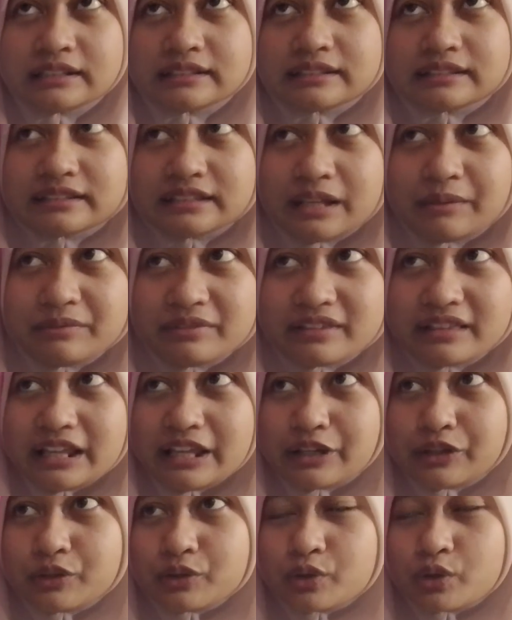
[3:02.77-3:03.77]

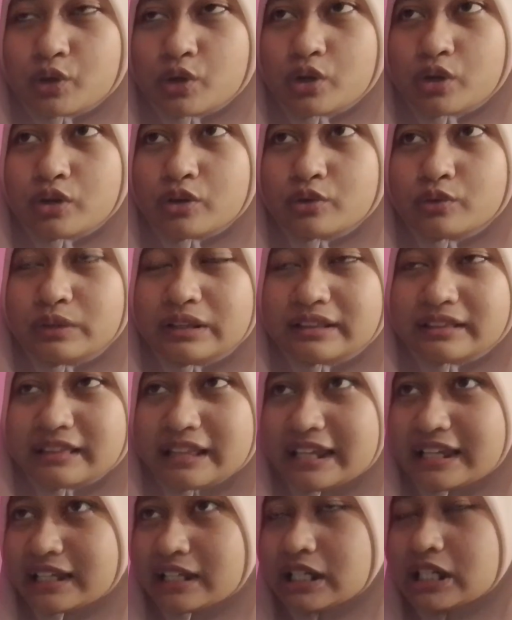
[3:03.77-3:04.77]
Something we
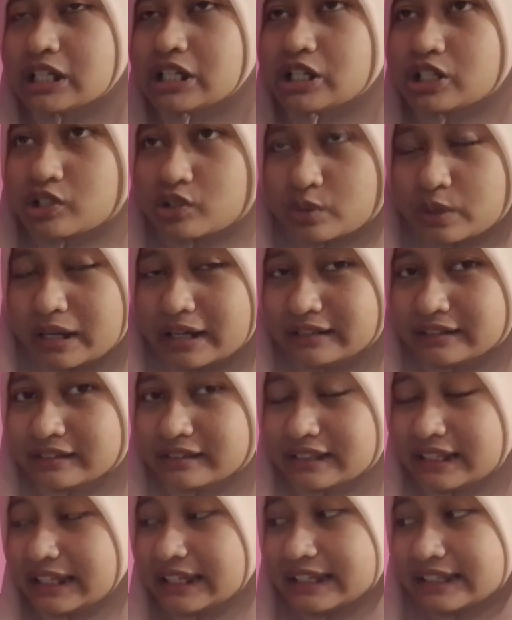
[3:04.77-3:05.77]
think runs
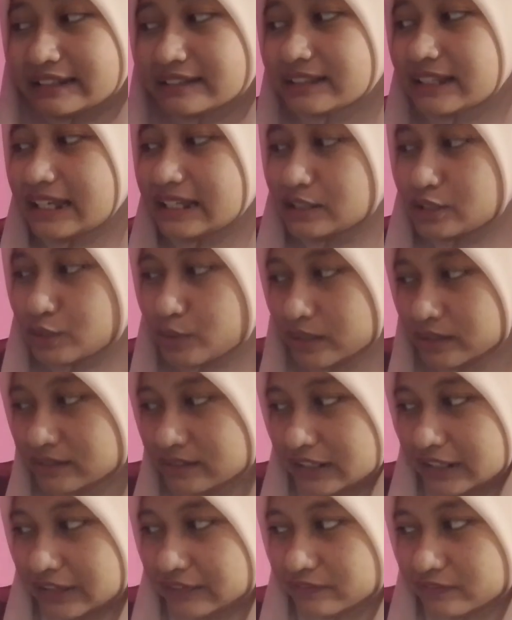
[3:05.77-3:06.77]
is
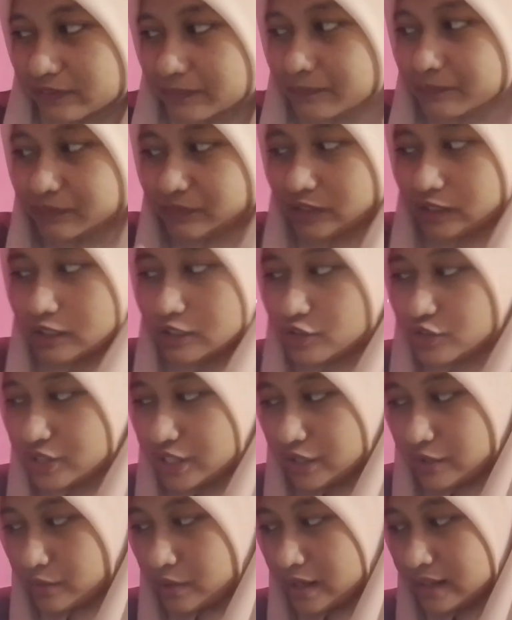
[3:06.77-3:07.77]
intransitive.
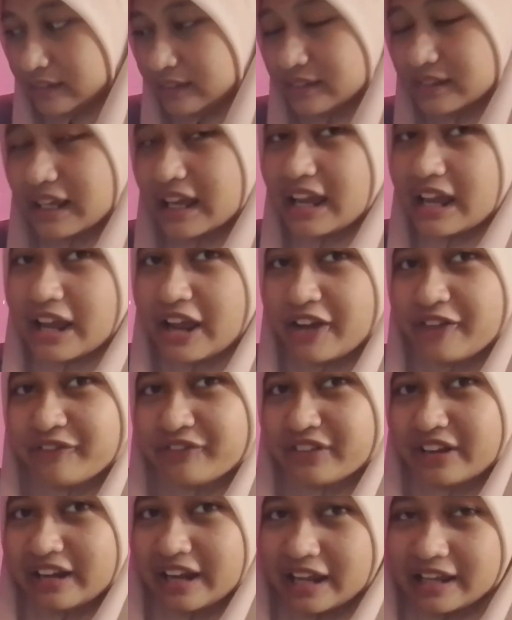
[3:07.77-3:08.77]
She runs
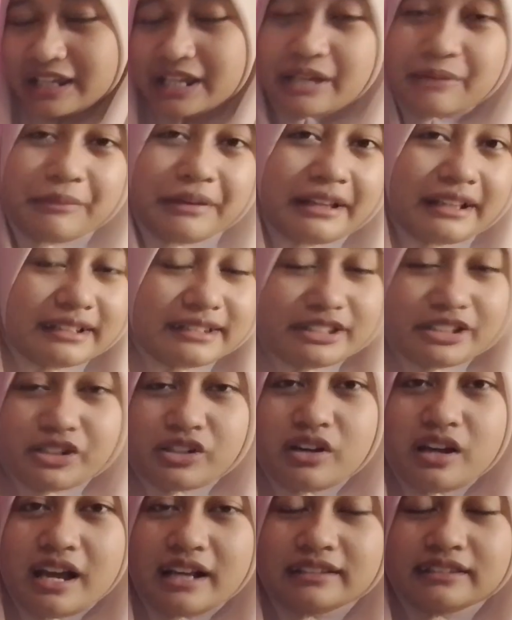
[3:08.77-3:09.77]
every day because
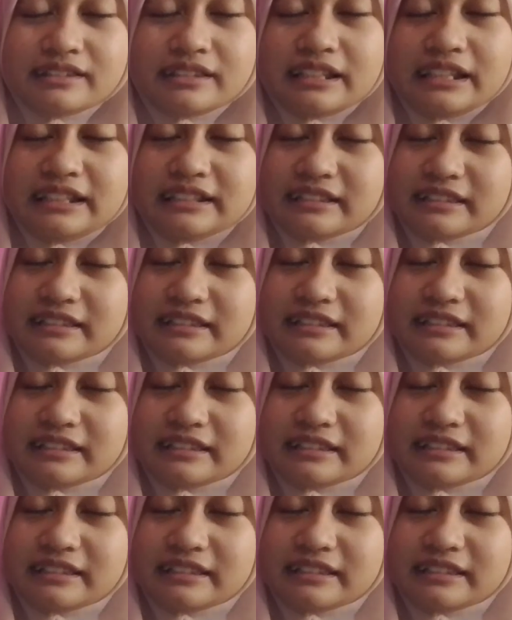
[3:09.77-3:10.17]
runs